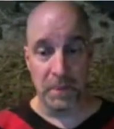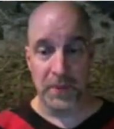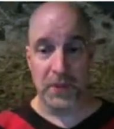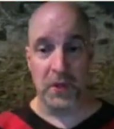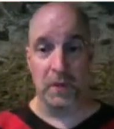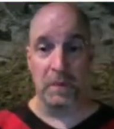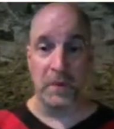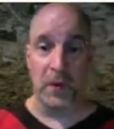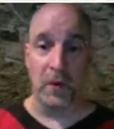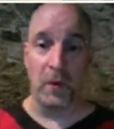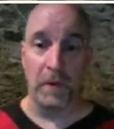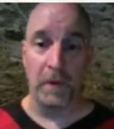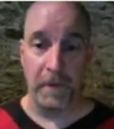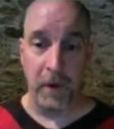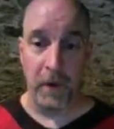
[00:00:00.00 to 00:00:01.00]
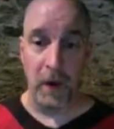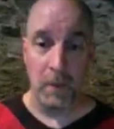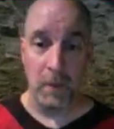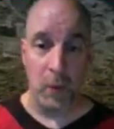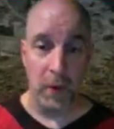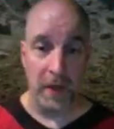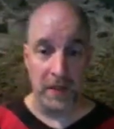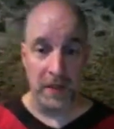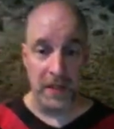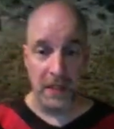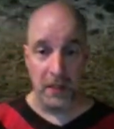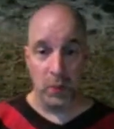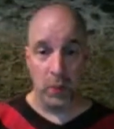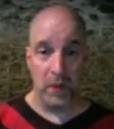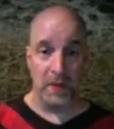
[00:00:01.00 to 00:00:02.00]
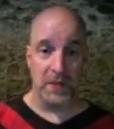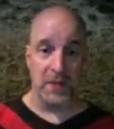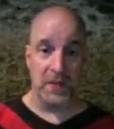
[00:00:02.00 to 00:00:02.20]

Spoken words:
So the old farm, what it did was